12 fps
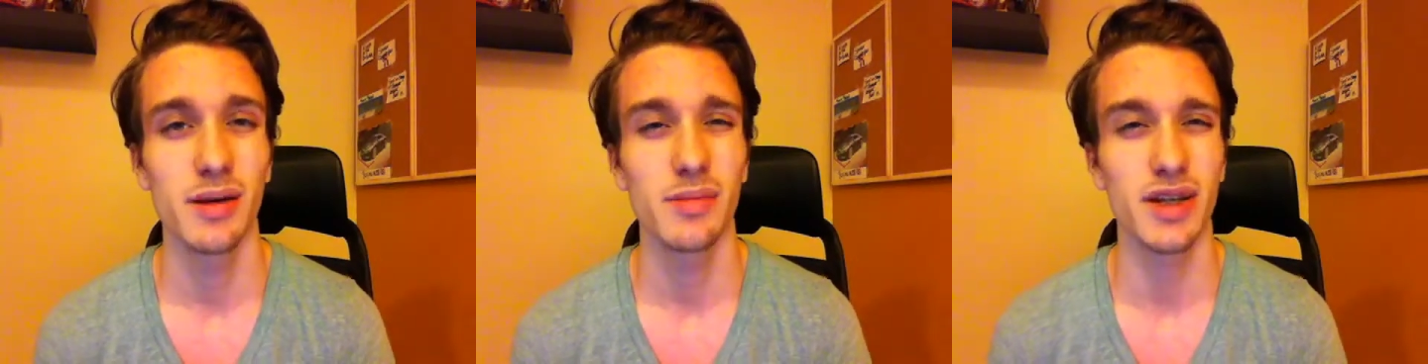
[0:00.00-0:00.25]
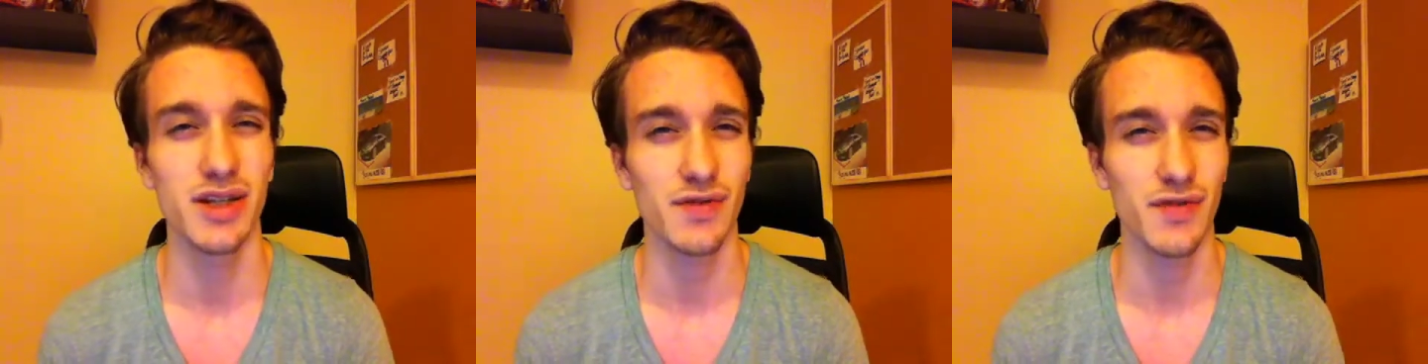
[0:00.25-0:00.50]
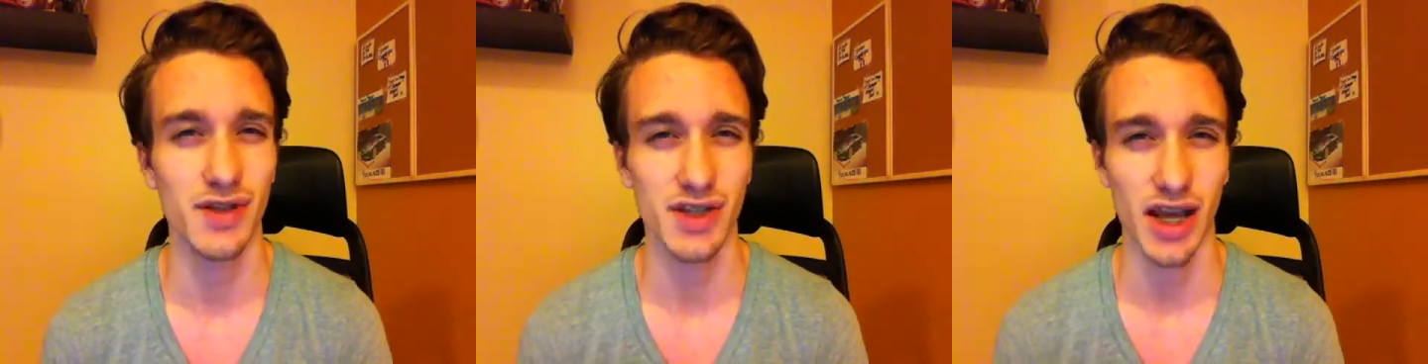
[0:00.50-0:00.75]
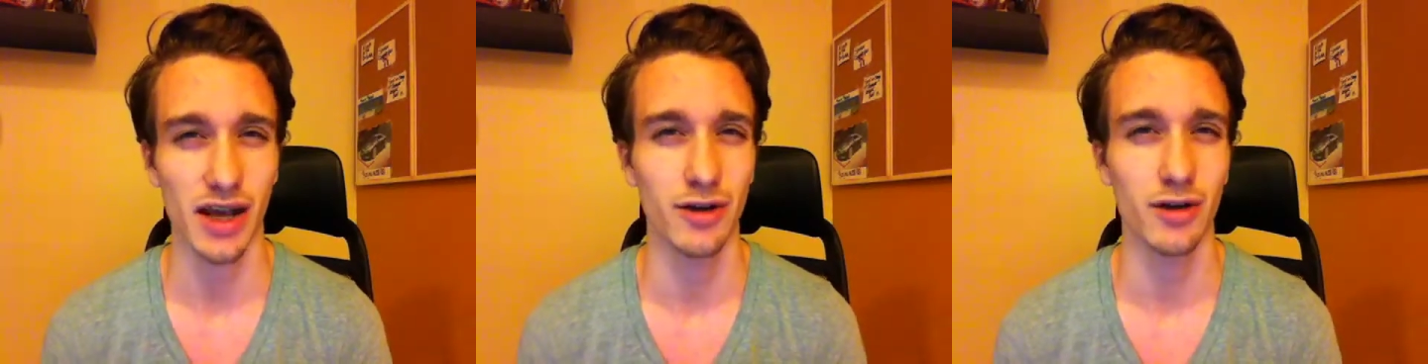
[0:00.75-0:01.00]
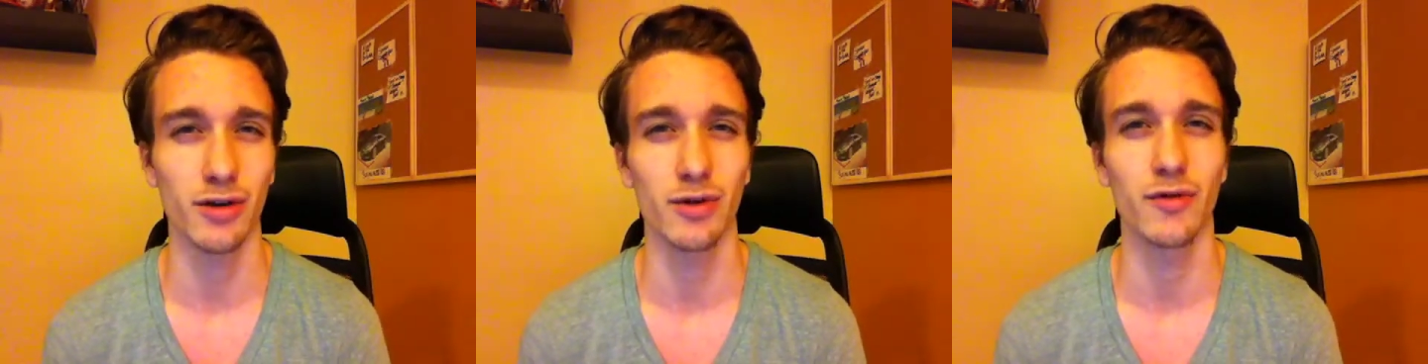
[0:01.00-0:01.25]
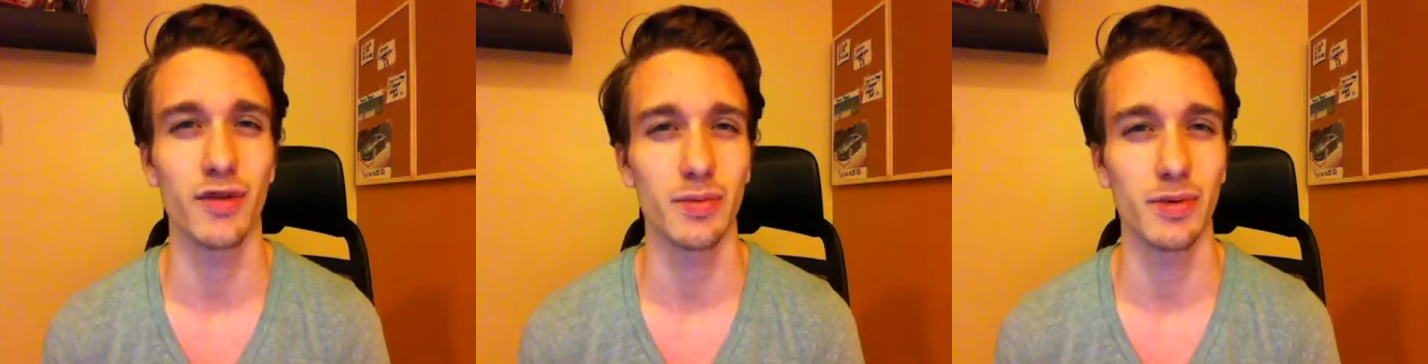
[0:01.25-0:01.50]
because if you're scattered all
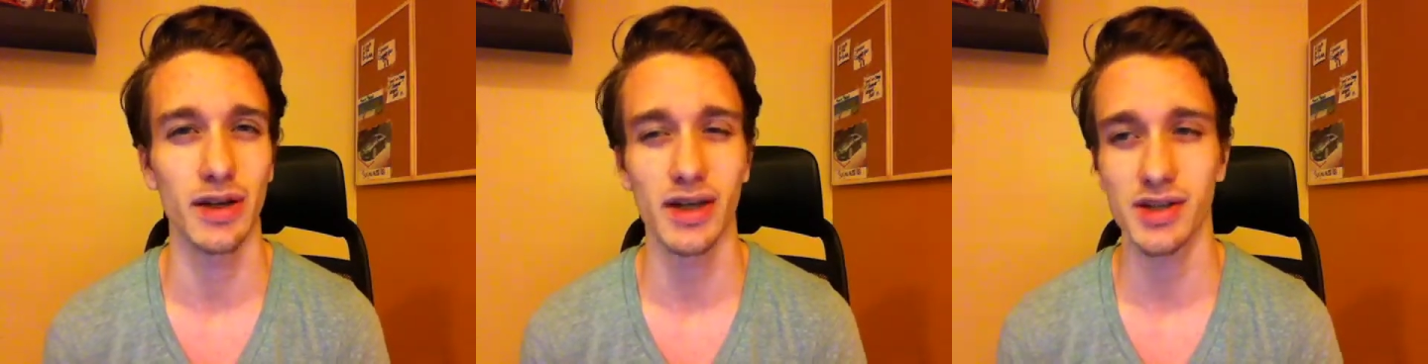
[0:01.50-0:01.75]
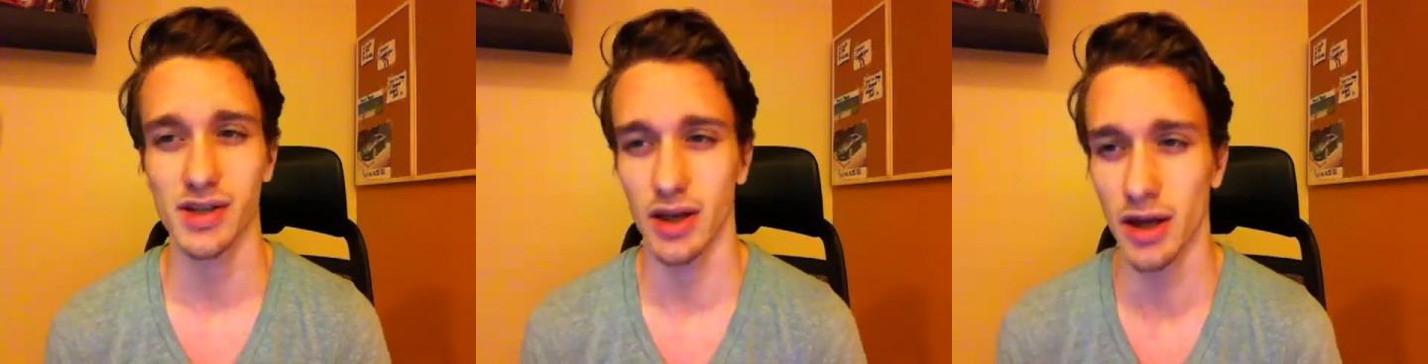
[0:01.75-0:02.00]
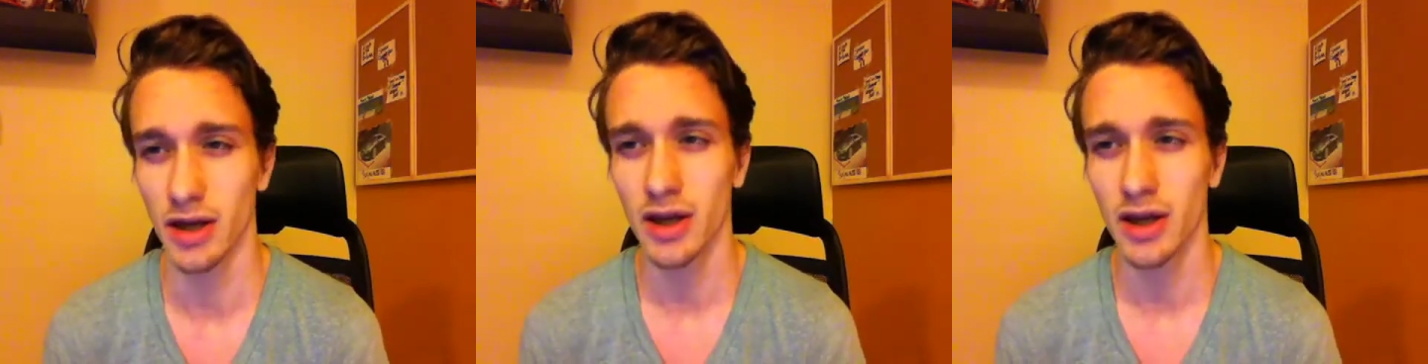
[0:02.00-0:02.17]
over the place,